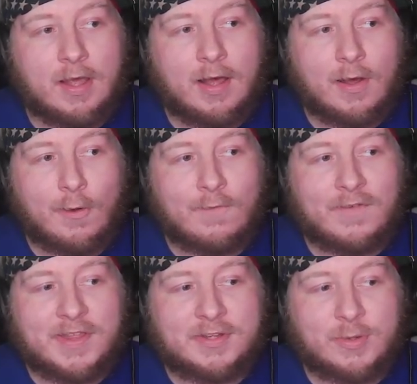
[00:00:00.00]

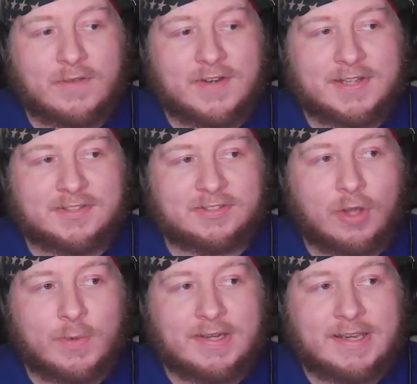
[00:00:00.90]
Hopefully the 2 evidence is
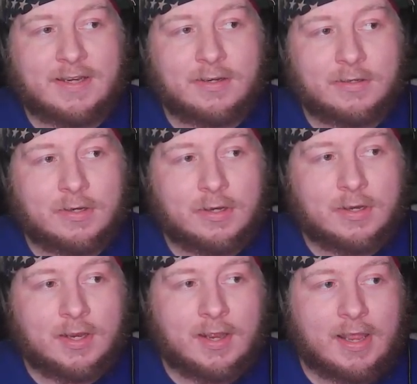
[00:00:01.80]
all we need.
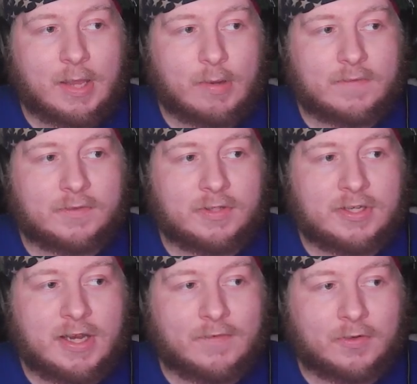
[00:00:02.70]
However, you
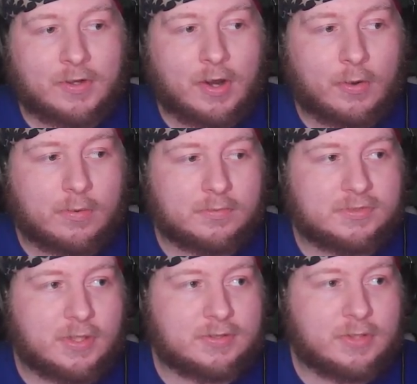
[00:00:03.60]
never know,
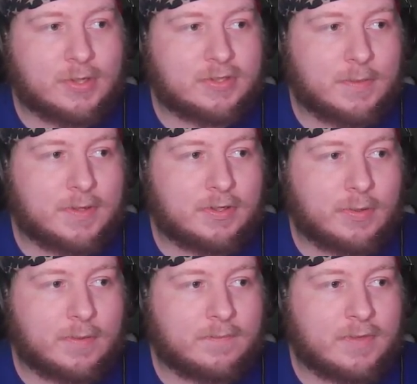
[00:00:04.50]
so let's go and jump into
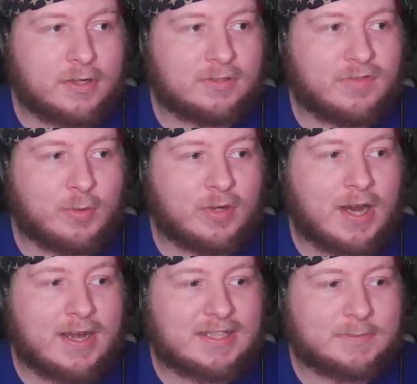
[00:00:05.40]
it. And there's fewer
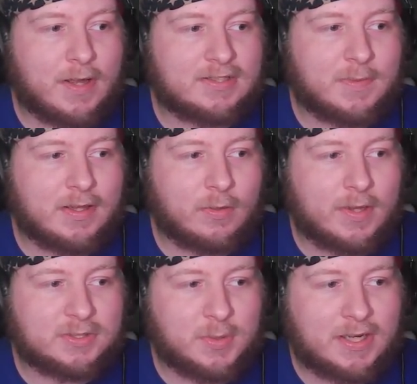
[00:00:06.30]
hiding spots, by the way,
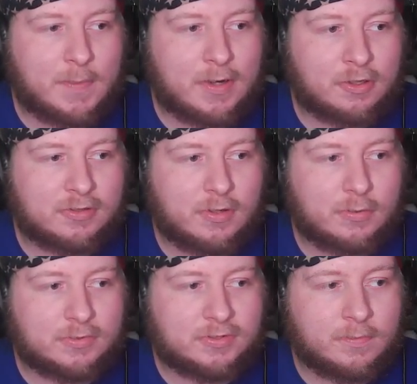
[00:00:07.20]
so we gotta be on our
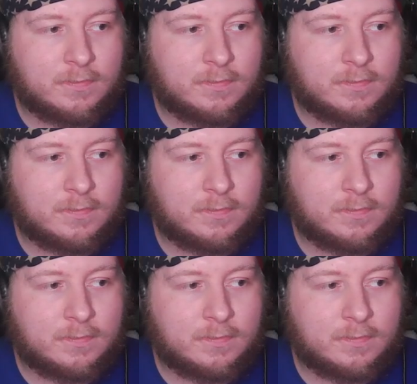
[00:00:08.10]
toes.